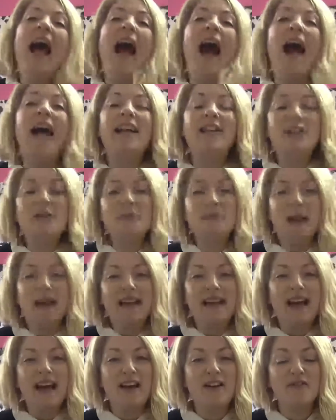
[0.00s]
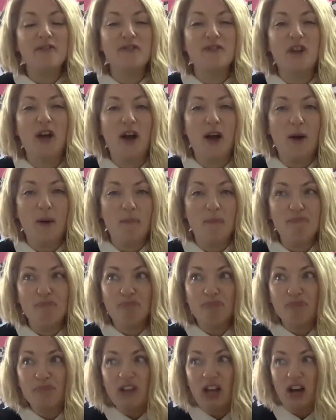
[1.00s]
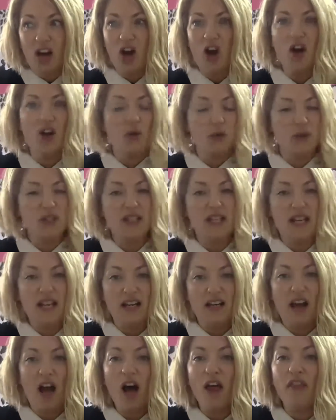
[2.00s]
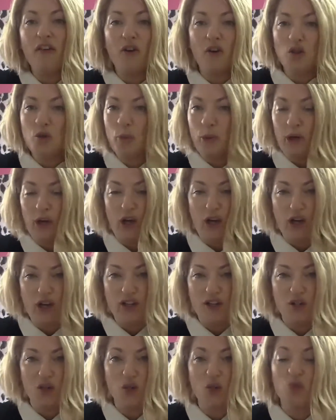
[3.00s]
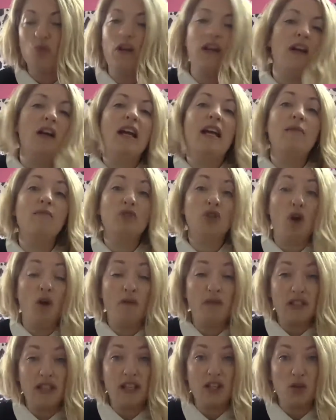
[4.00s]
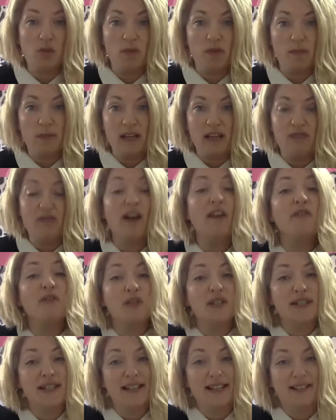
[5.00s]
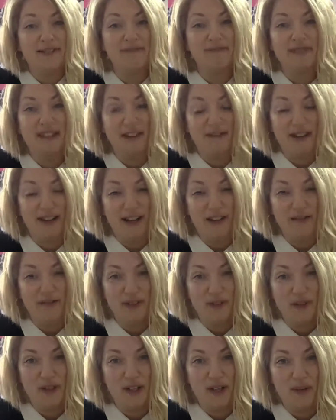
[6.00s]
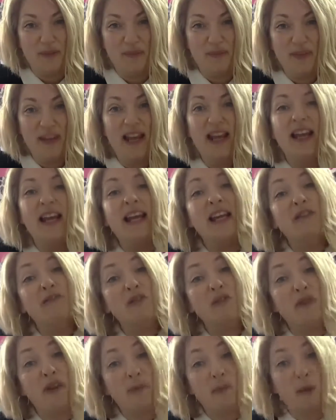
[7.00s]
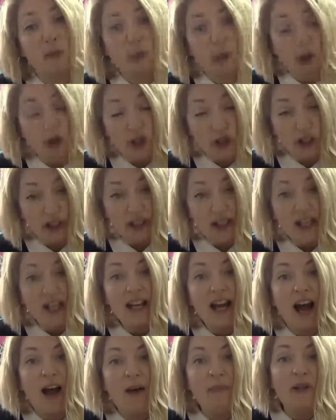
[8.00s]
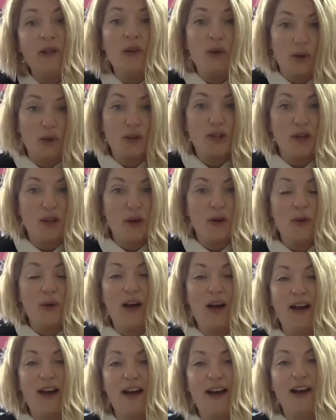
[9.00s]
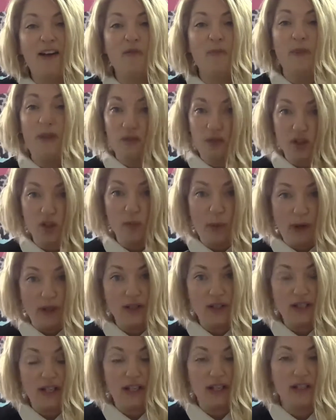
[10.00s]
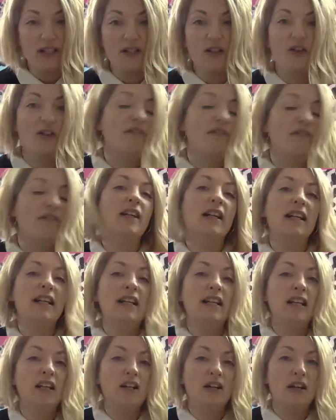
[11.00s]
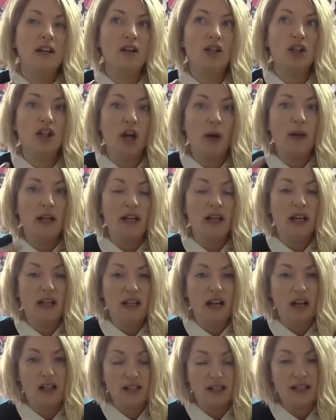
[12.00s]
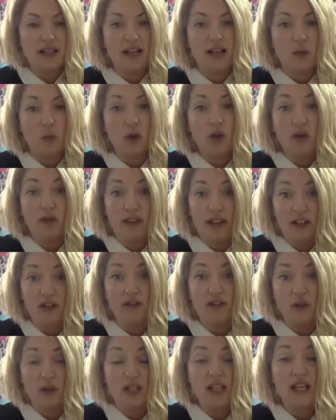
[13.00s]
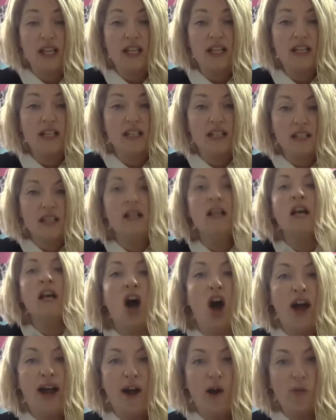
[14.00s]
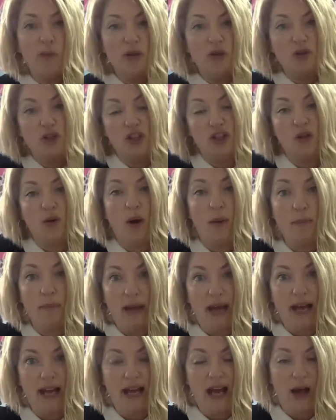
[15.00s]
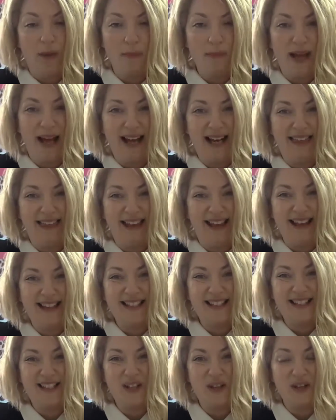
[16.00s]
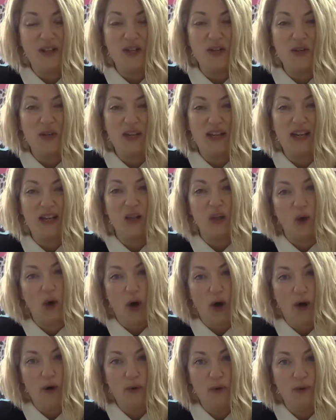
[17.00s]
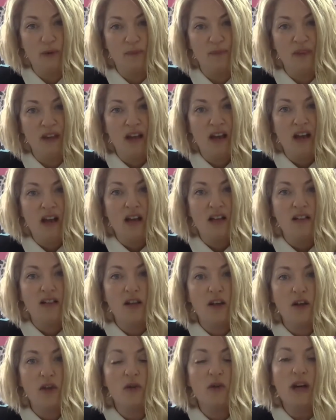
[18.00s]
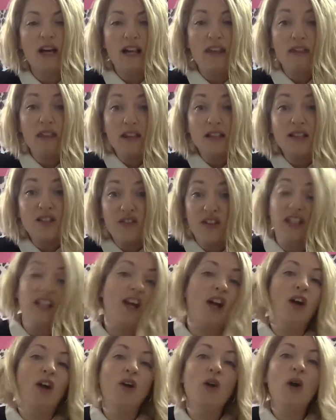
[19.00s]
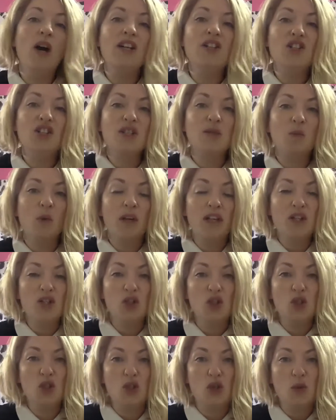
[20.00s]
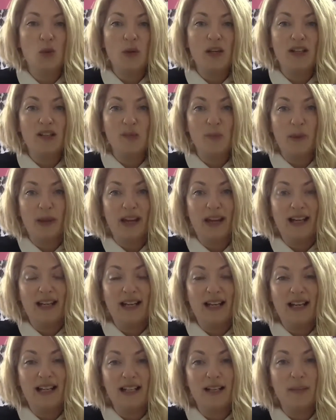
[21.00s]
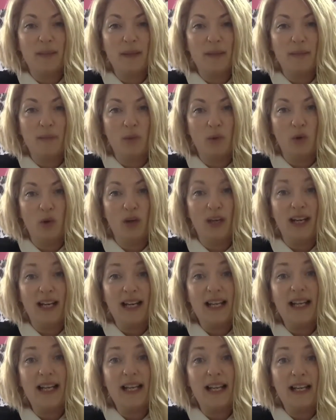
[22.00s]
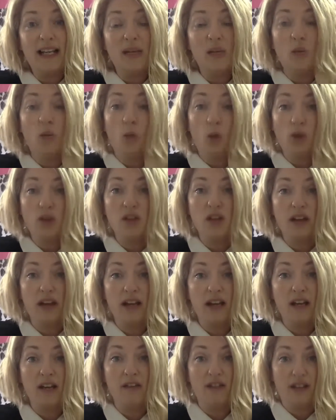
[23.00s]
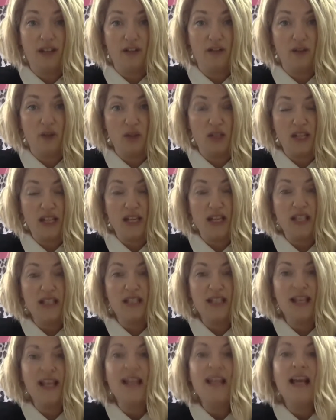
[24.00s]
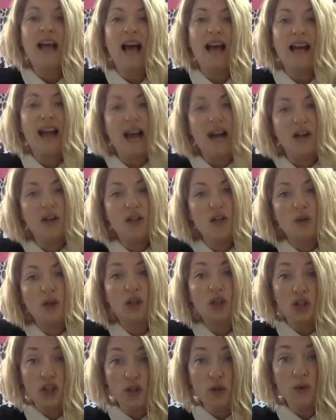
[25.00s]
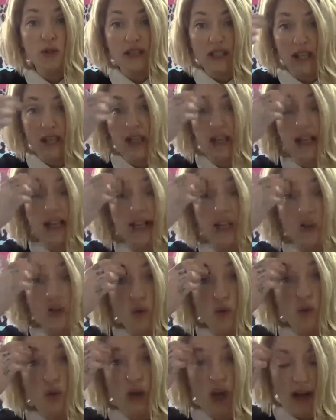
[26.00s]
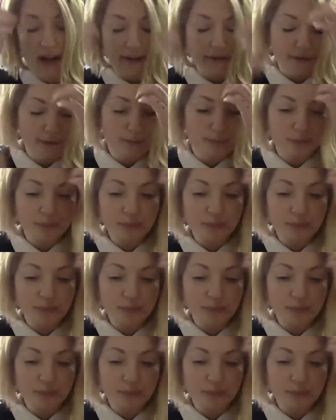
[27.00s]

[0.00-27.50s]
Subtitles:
and you may have heard or seen other entrepreneurs in conversation with me referencing their value filter. If you've read my book, you'll also have been through the process of really going and understanding what your value filter is, and I help you to unpack that so that you can get your own. So in this video, I just wanted to explain a little bit more clearly what a value filter is and how you can use it in your life